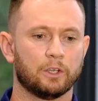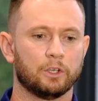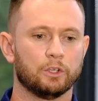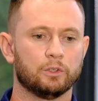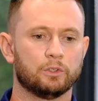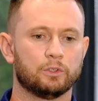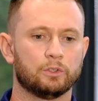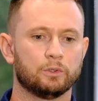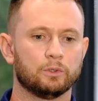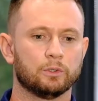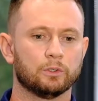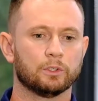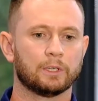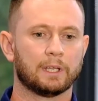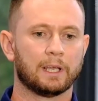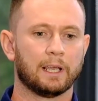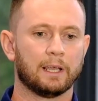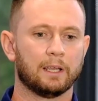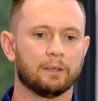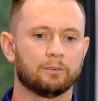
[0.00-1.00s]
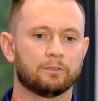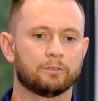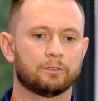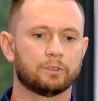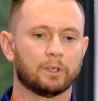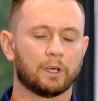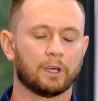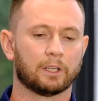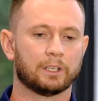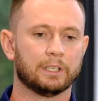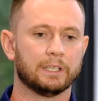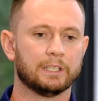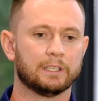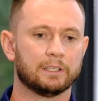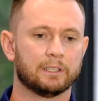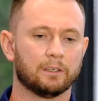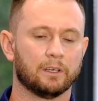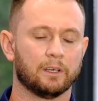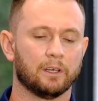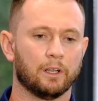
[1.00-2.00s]
you do not
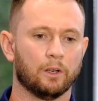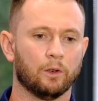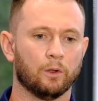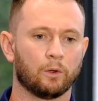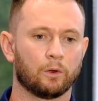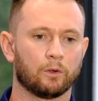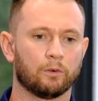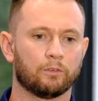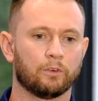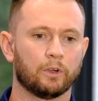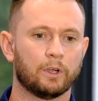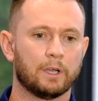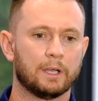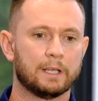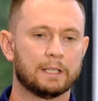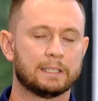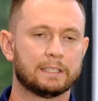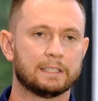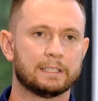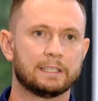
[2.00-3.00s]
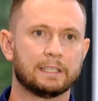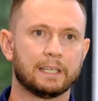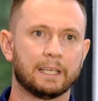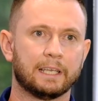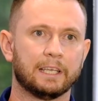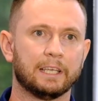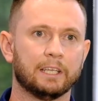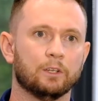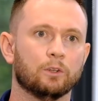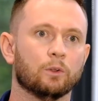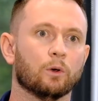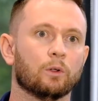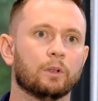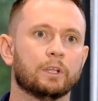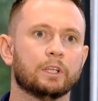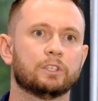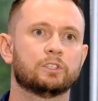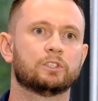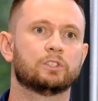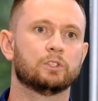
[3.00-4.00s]
need a lot of techie
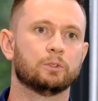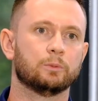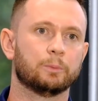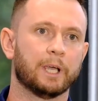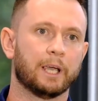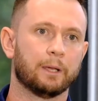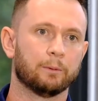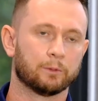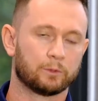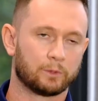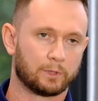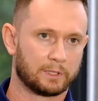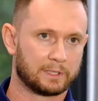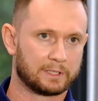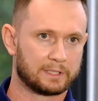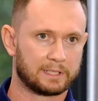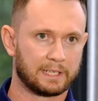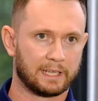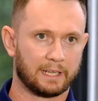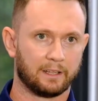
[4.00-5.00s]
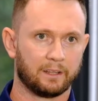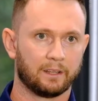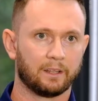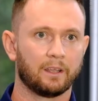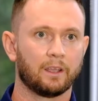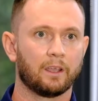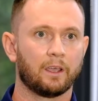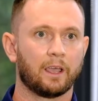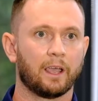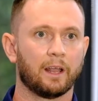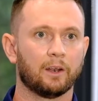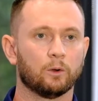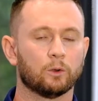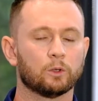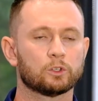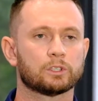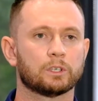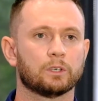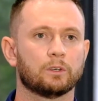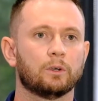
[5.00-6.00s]
knowledge to be able to understand. And
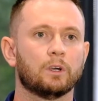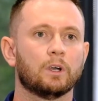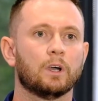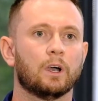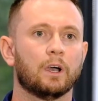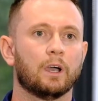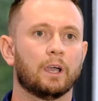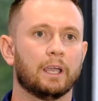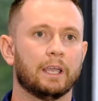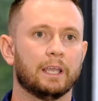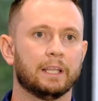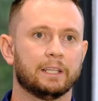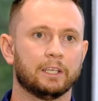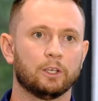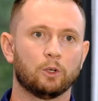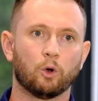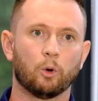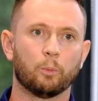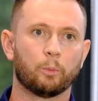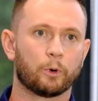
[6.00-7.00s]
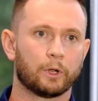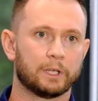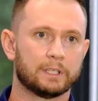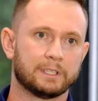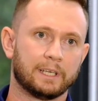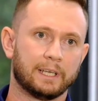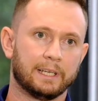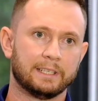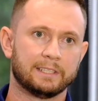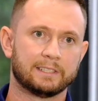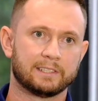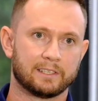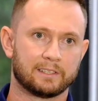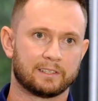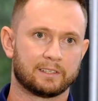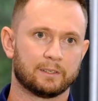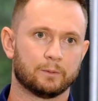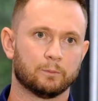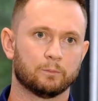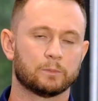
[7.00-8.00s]
also, it incorporates any
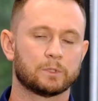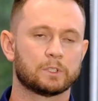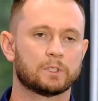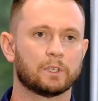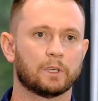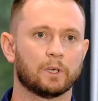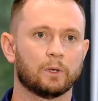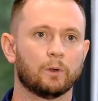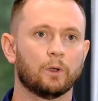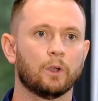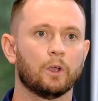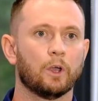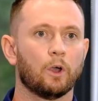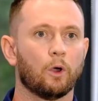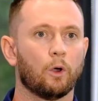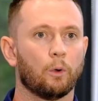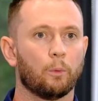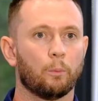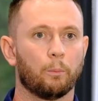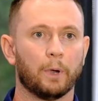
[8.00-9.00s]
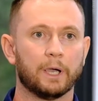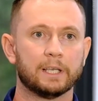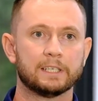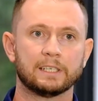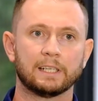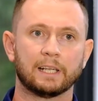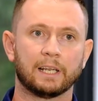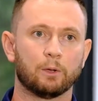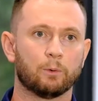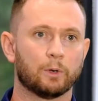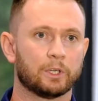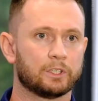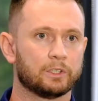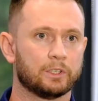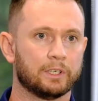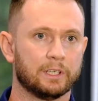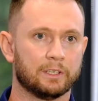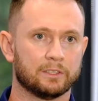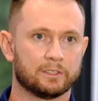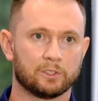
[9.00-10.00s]
system. So basically what
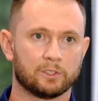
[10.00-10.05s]
you need